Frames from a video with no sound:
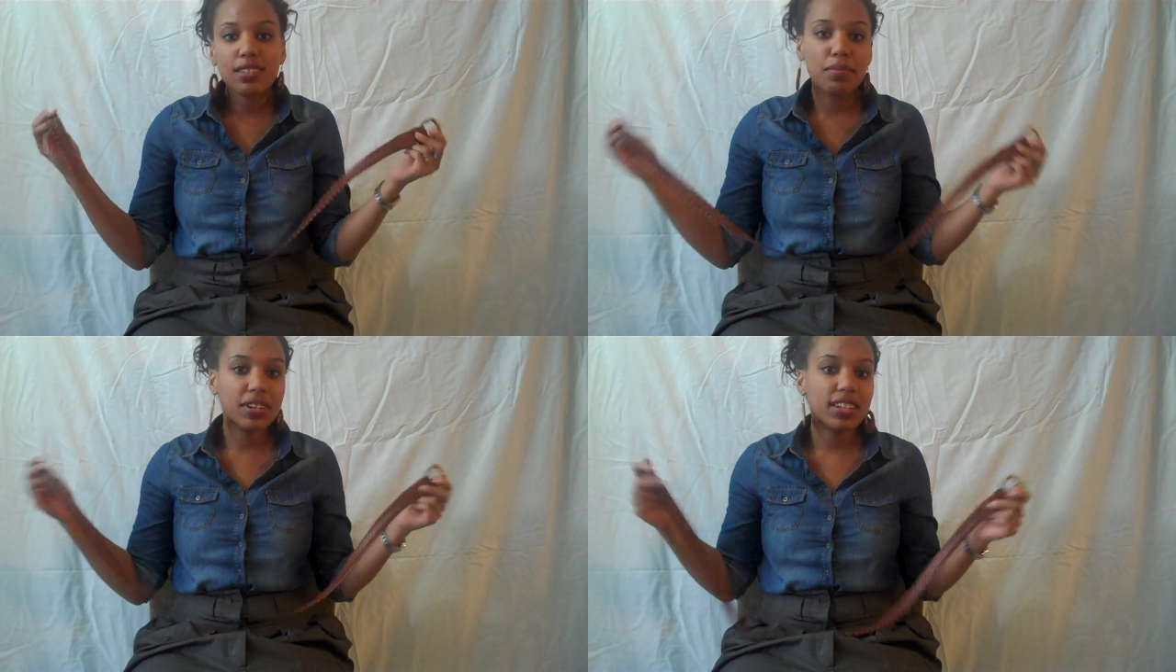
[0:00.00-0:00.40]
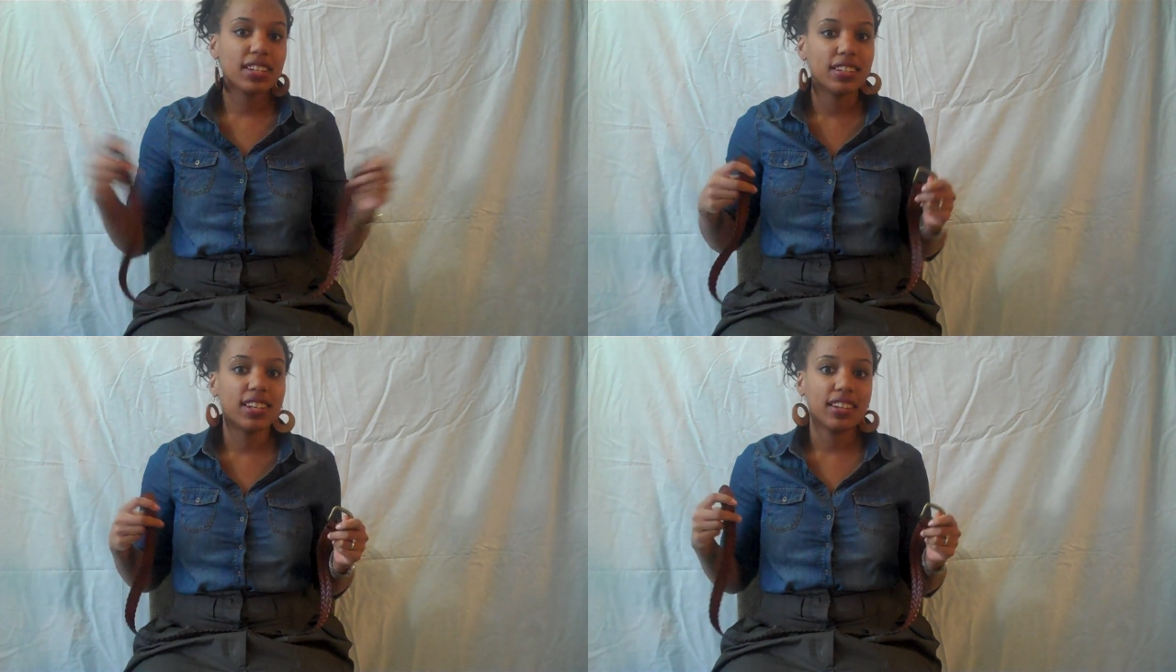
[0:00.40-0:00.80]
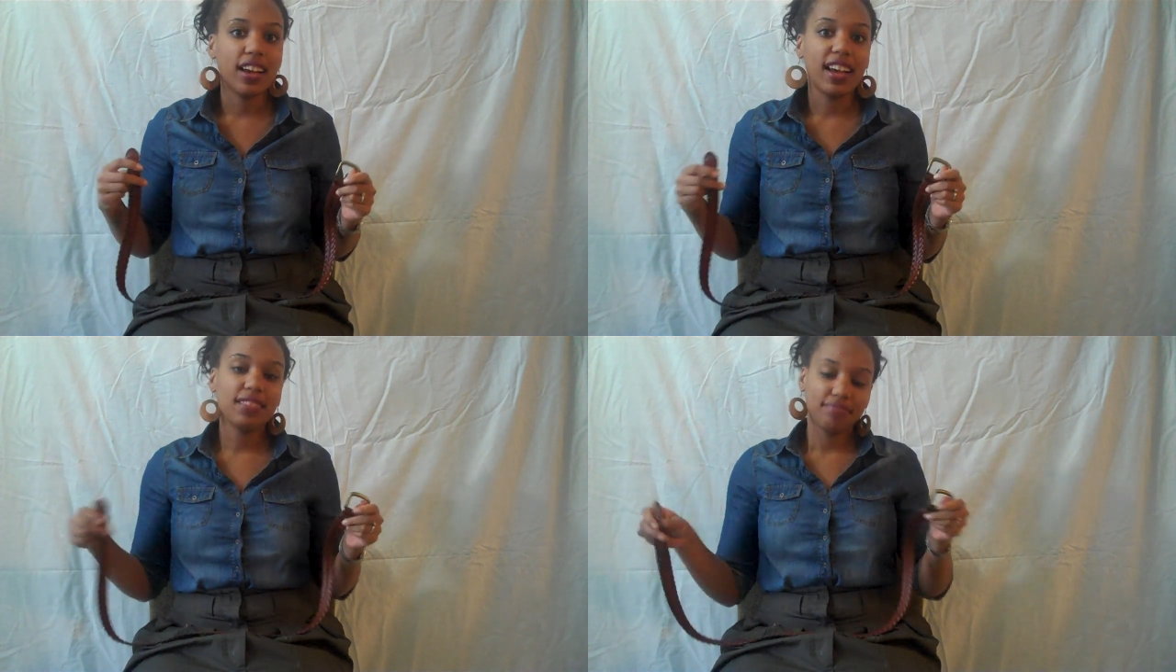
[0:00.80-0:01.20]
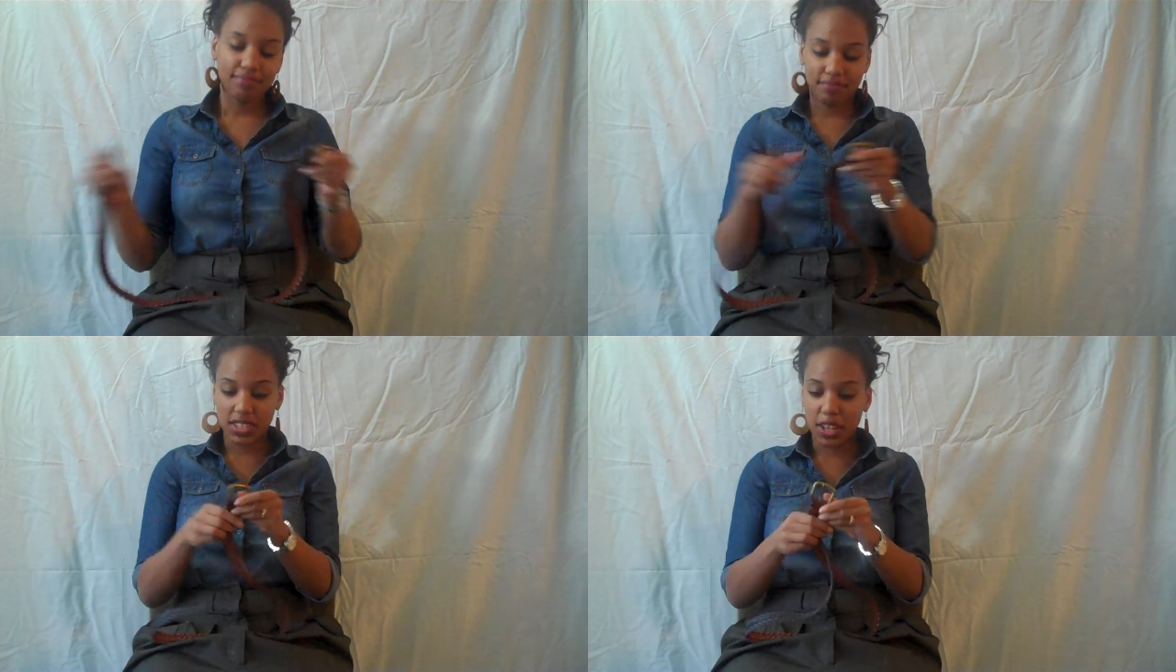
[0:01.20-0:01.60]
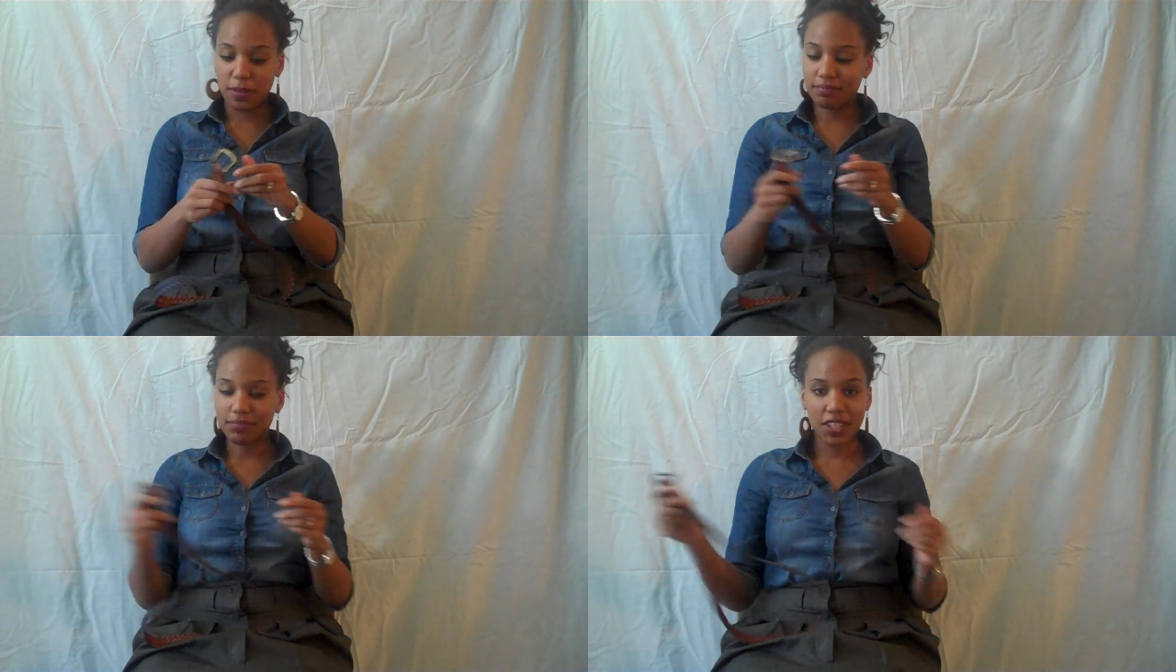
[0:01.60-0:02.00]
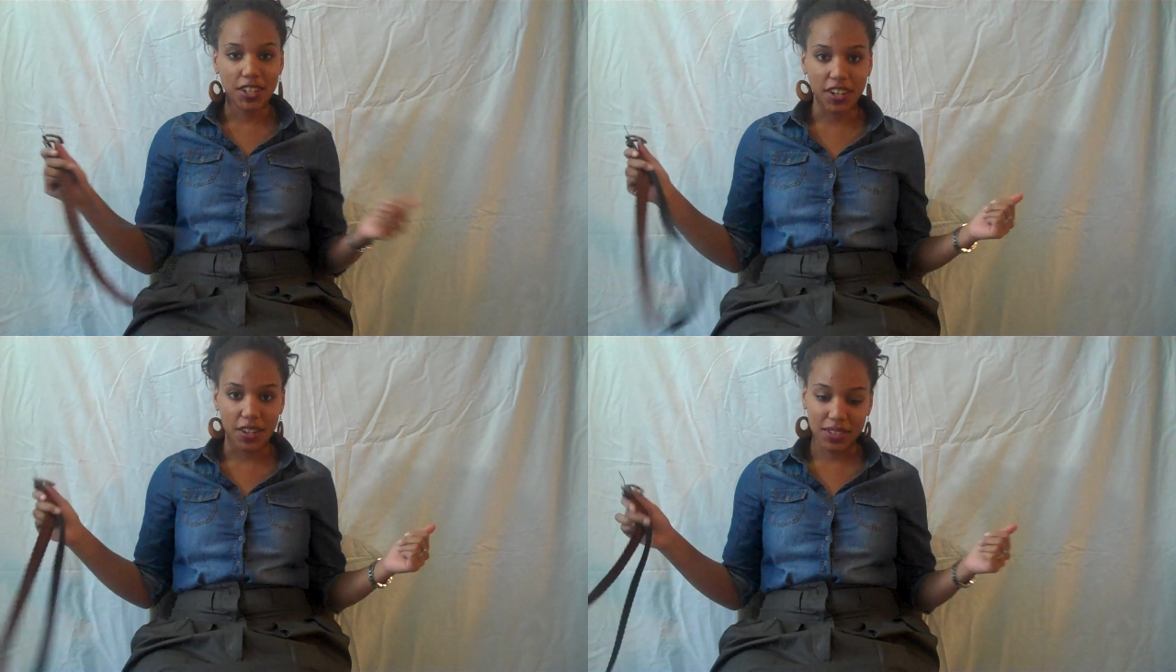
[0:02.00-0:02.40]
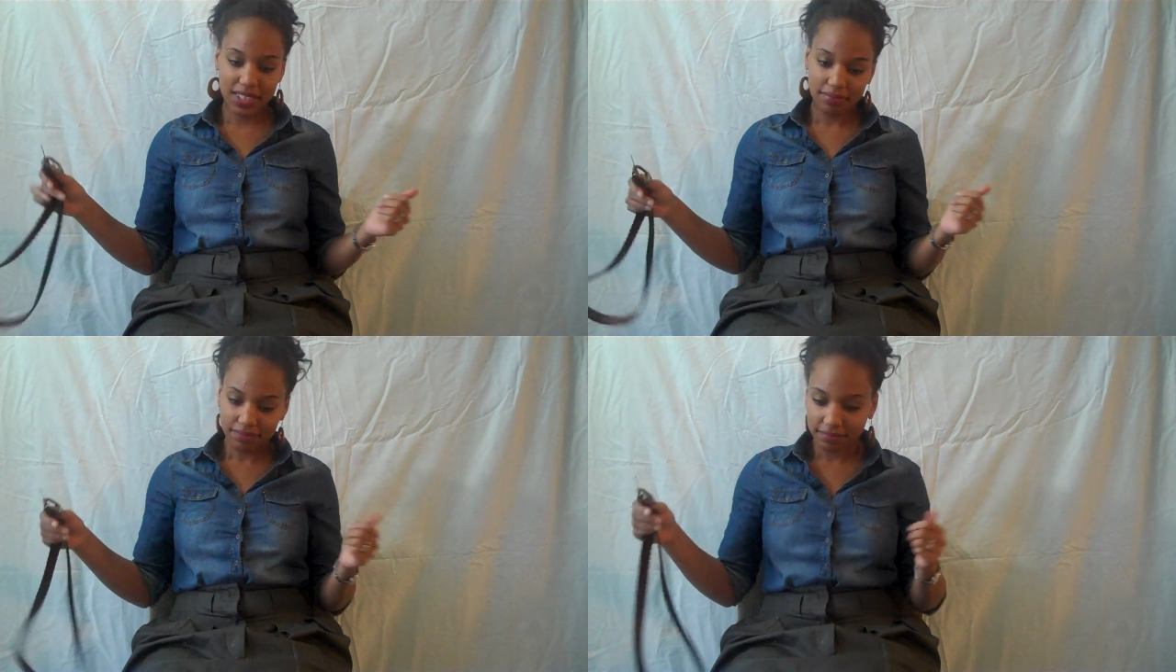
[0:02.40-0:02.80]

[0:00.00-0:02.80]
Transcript: pretty good looking knot, so here goes.